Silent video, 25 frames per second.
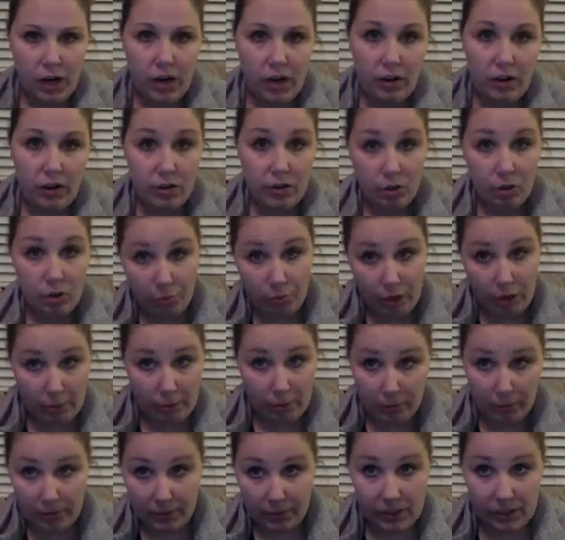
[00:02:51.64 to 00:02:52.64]
you can
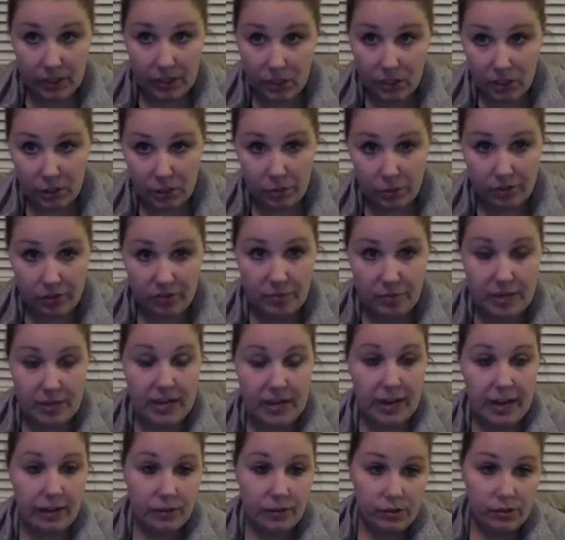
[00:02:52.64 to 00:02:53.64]
probably see 2 of me
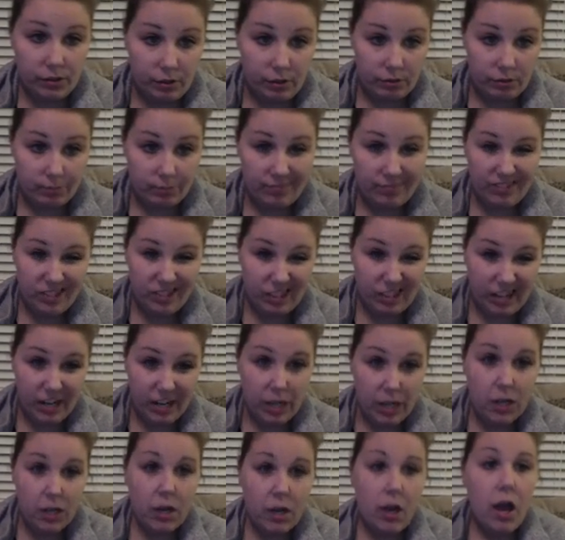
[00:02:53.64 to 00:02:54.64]
now, so sorry.
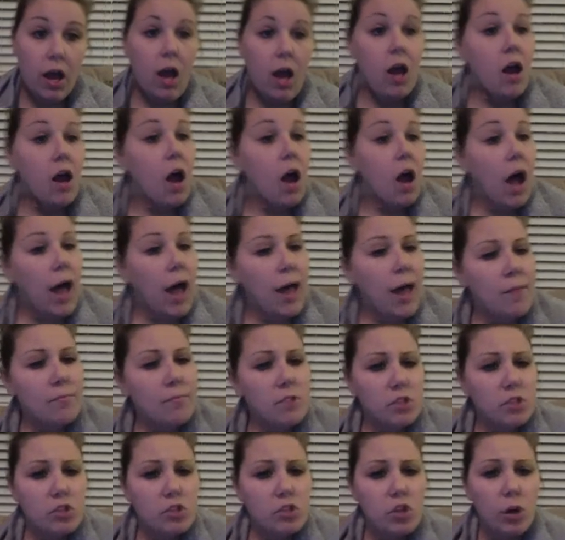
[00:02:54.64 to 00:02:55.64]

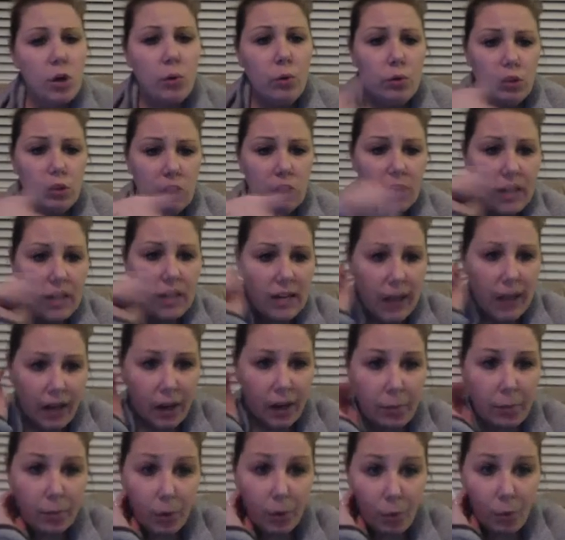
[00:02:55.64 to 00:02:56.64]
So looking at
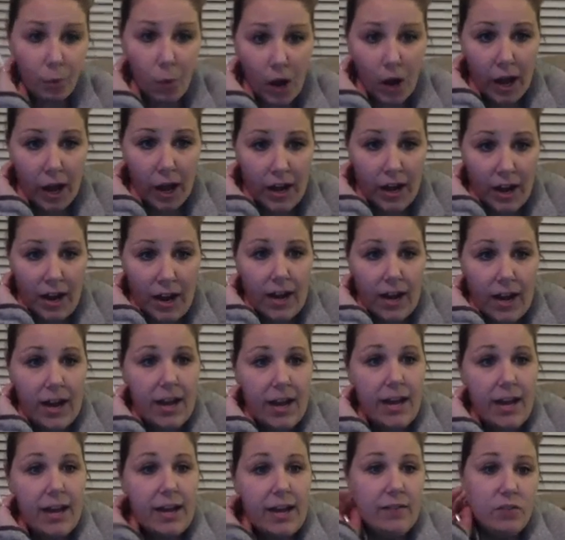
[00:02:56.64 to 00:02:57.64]
number 1, I
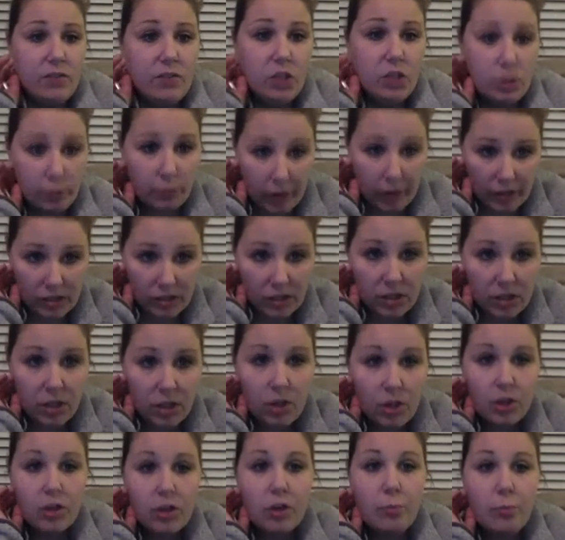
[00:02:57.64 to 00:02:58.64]
have 2x to the
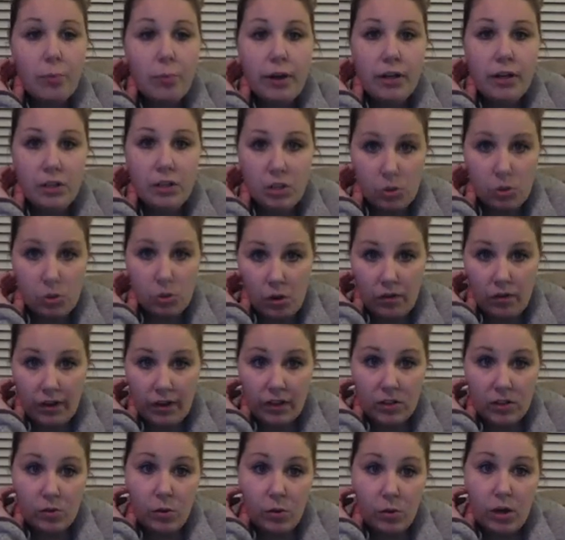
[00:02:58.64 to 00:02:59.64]
third minus
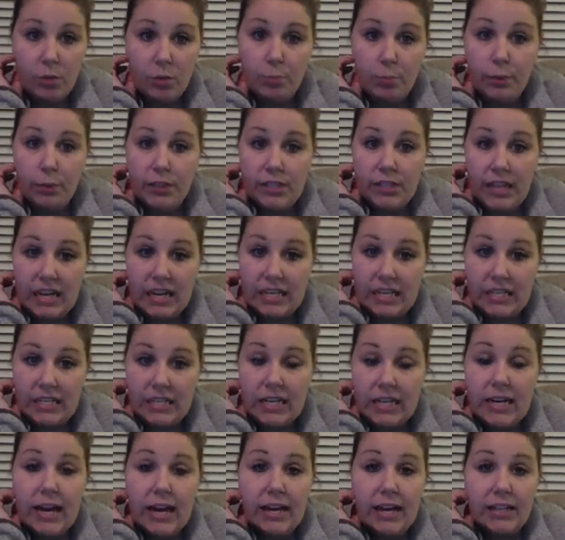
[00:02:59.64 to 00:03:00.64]
12x squared plus
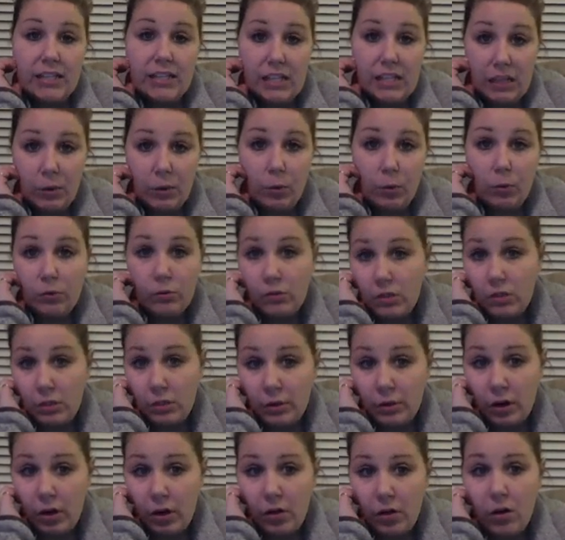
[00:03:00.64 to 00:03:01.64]
18x equals
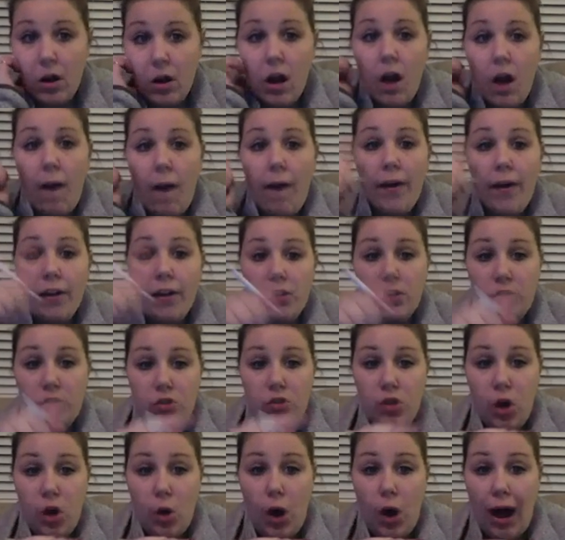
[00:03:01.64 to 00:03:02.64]
0.
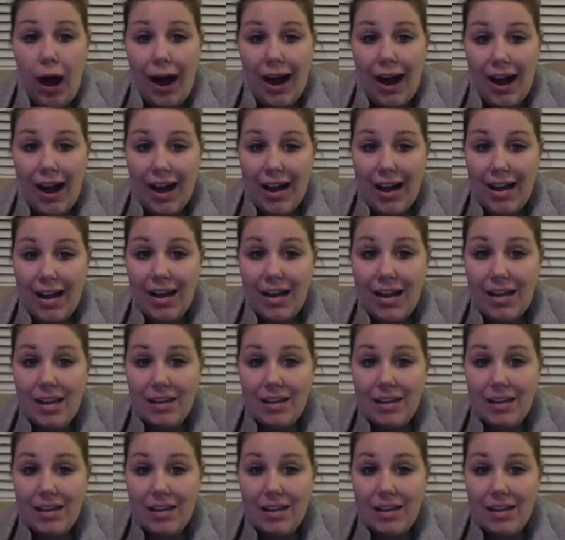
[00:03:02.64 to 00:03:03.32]
So I